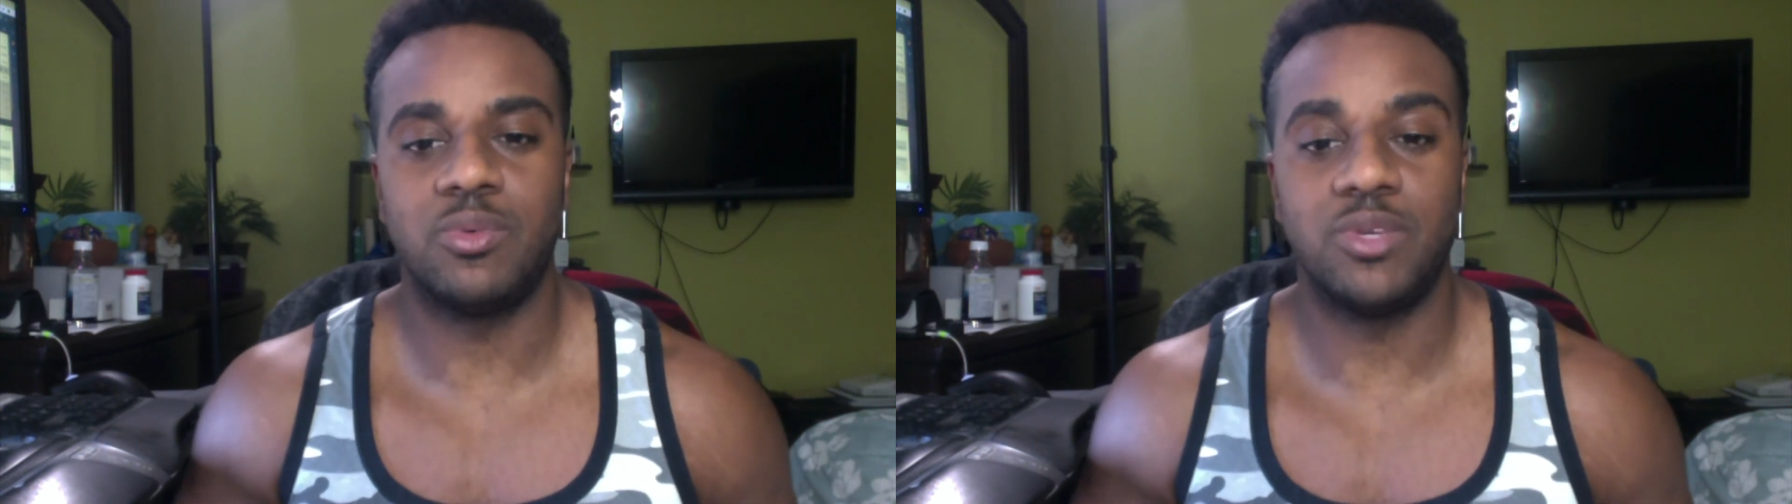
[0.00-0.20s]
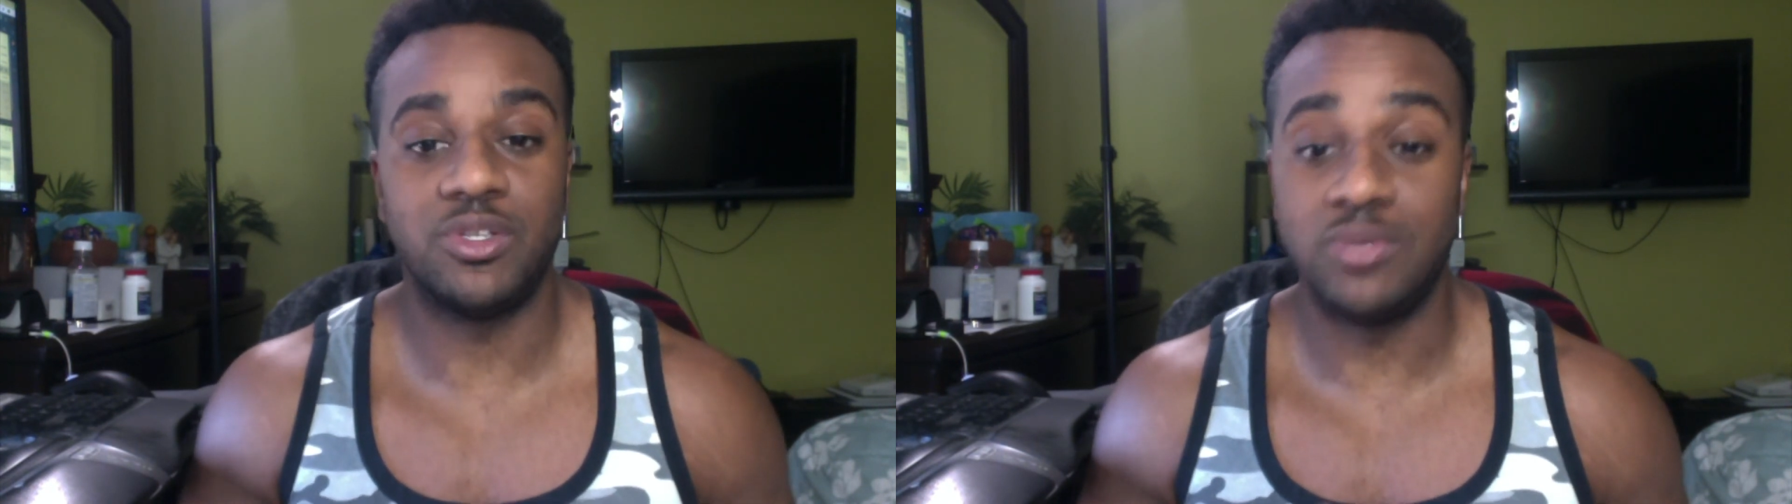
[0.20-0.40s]

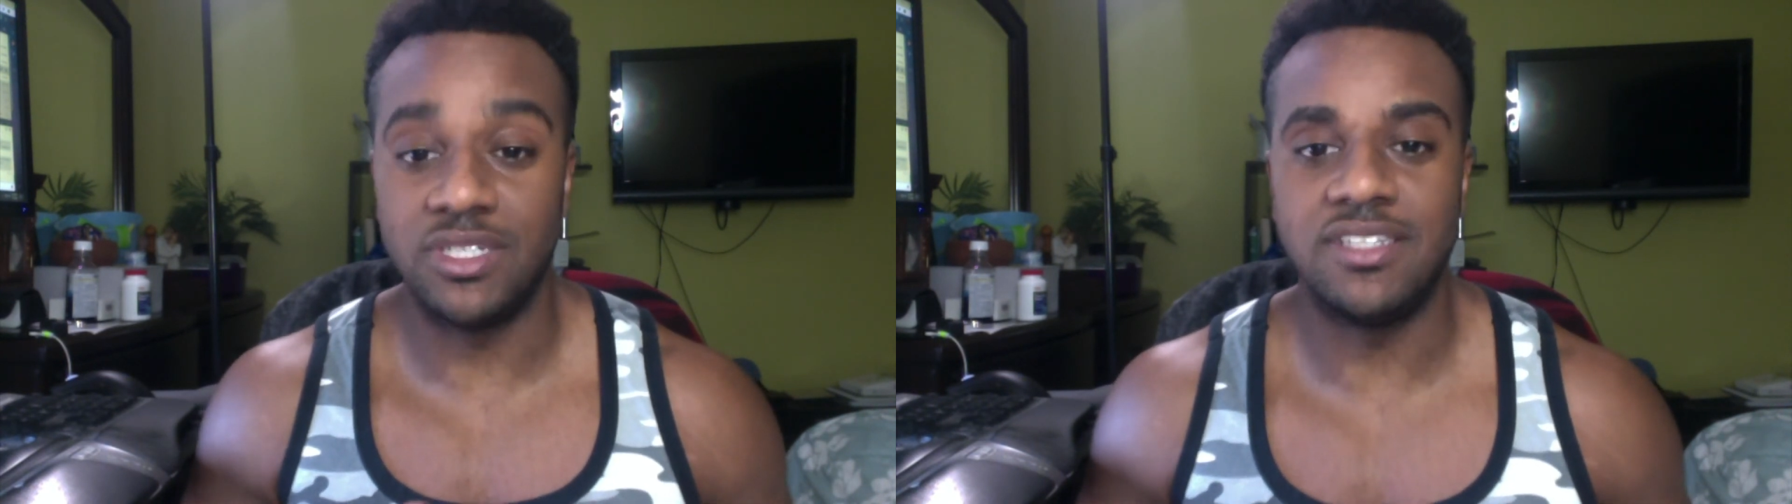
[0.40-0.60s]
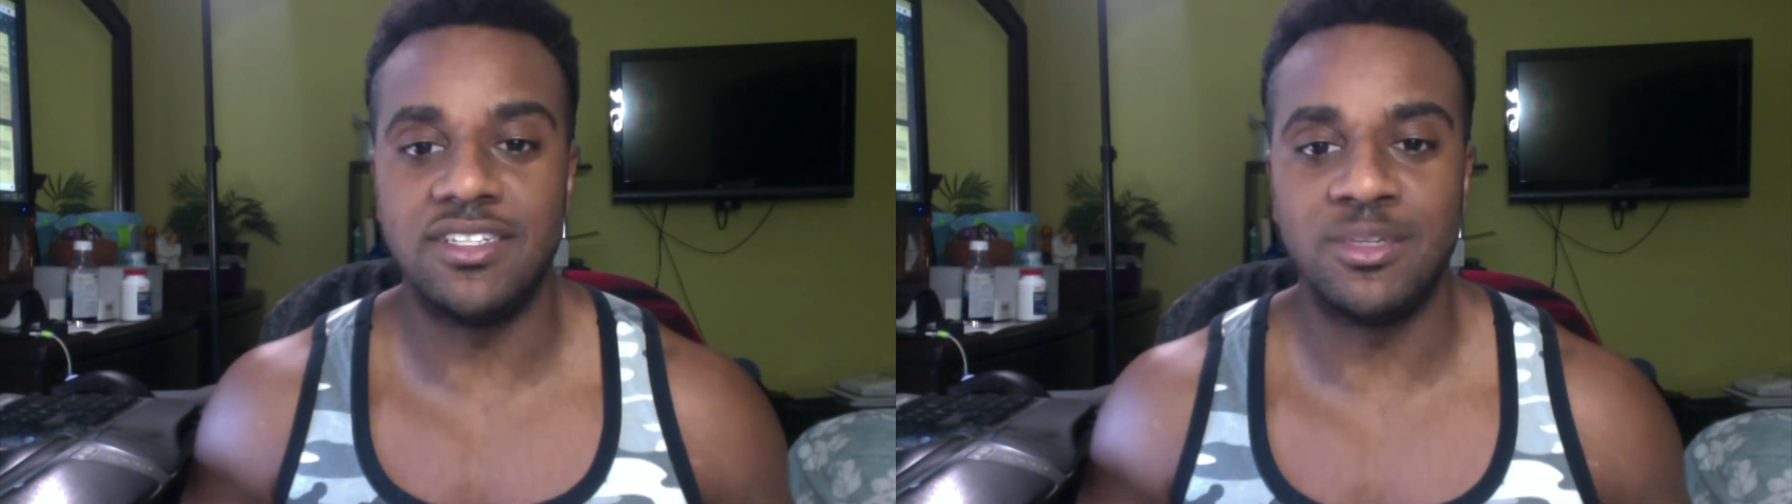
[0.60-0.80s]
we do need
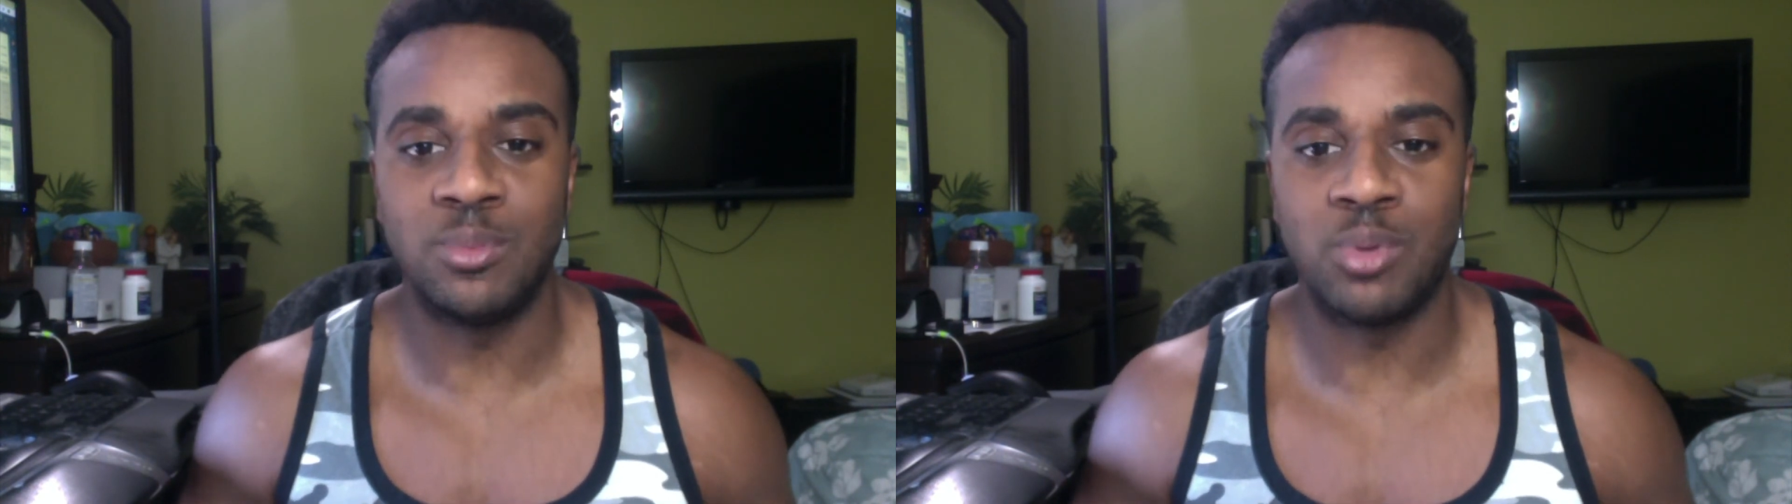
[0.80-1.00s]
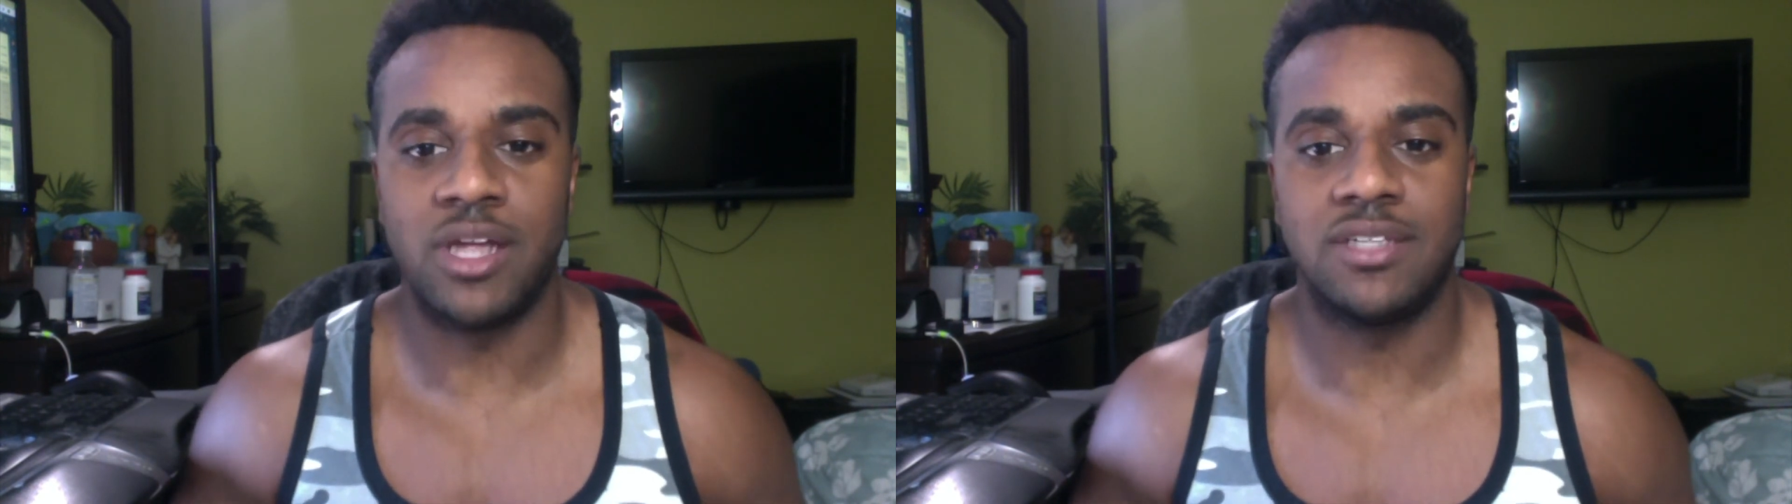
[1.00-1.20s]
to
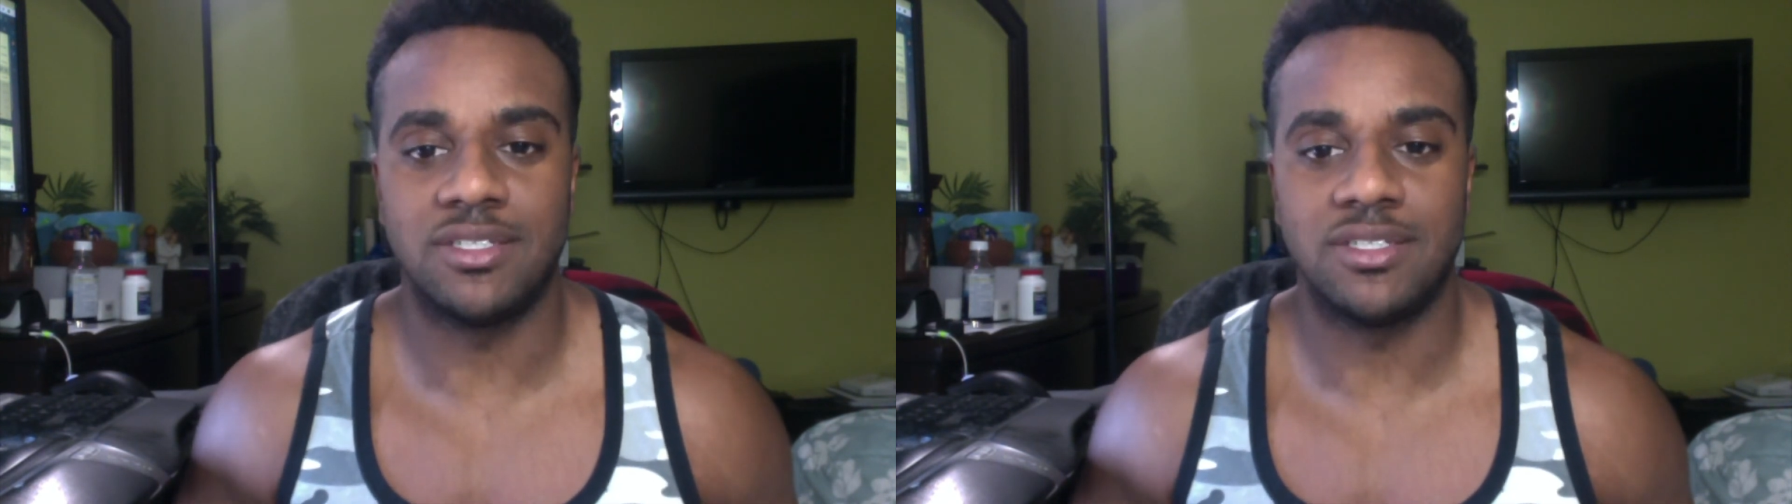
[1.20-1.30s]
decompress,